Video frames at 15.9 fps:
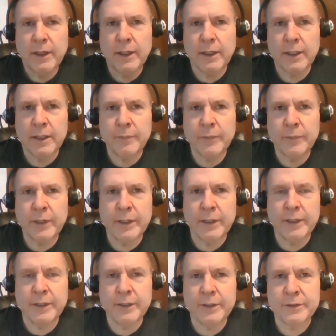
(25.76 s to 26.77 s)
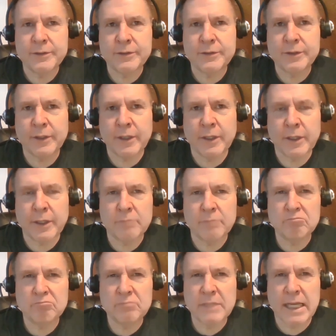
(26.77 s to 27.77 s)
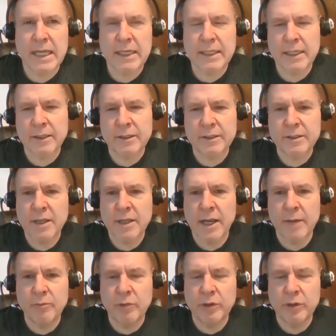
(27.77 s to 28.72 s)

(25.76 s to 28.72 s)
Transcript: Um, and it is uh, not at the time